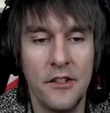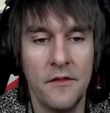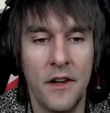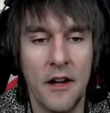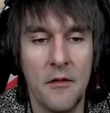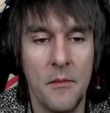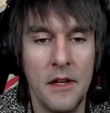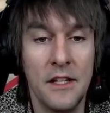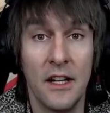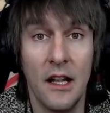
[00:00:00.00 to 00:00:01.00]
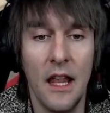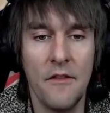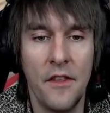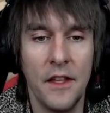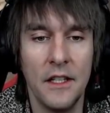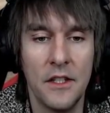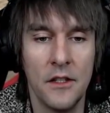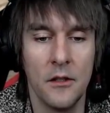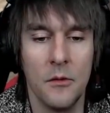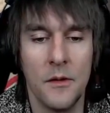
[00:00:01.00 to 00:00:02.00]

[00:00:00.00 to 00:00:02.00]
environment is a clever thing to do.